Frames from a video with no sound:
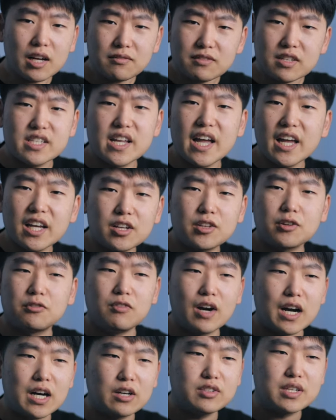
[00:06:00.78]
have to take it
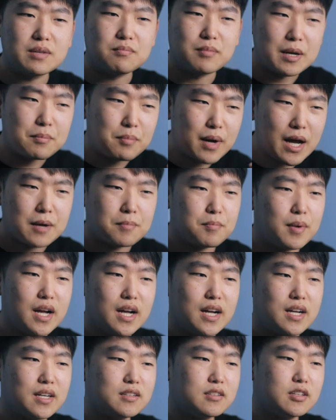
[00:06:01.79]
around in my
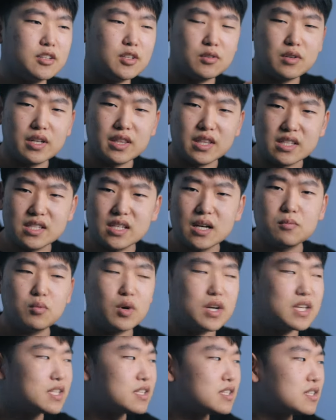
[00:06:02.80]
backpack, you know, in the
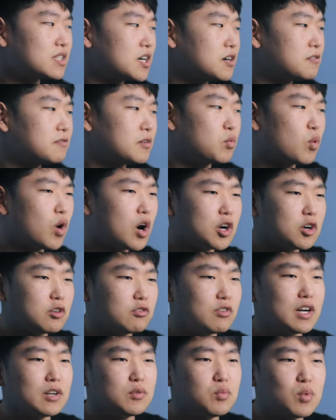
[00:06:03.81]
subways and stuff, and walk
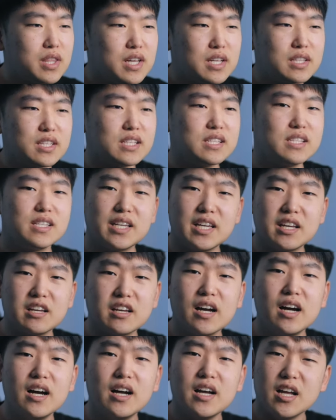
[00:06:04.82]
around with it to
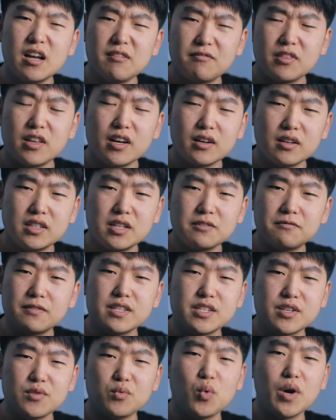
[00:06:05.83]
see if the
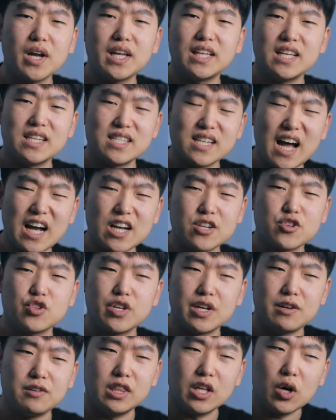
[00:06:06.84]
difference in weight is
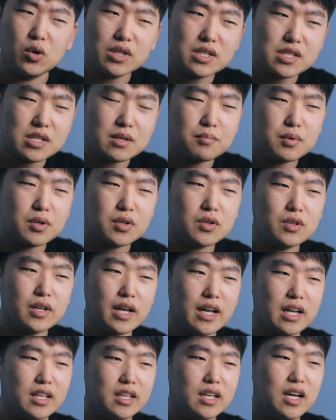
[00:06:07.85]
actually noticeable
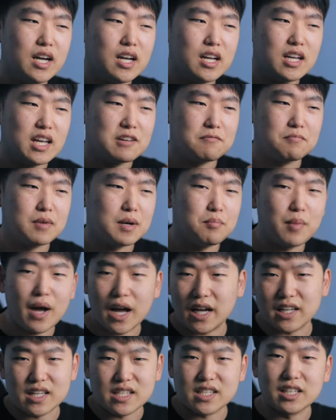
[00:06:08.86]
and if my
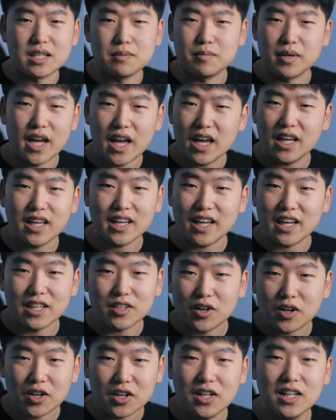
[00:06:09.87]
back is going to be aching at
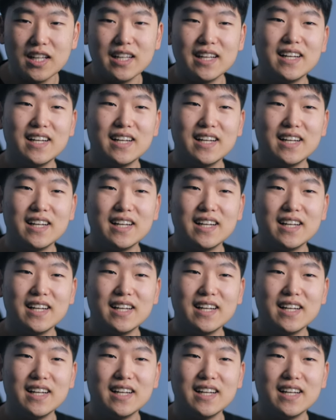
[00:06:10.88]
all.